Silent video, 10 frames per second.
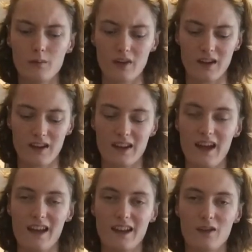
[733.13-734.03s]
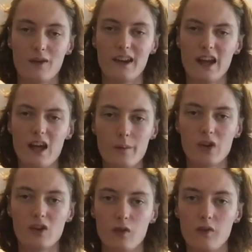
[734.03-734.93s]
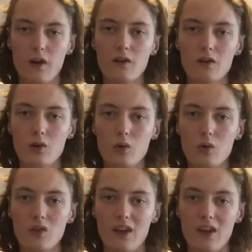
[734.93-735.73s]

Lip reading: particularly Kelly's really beautiful vocals,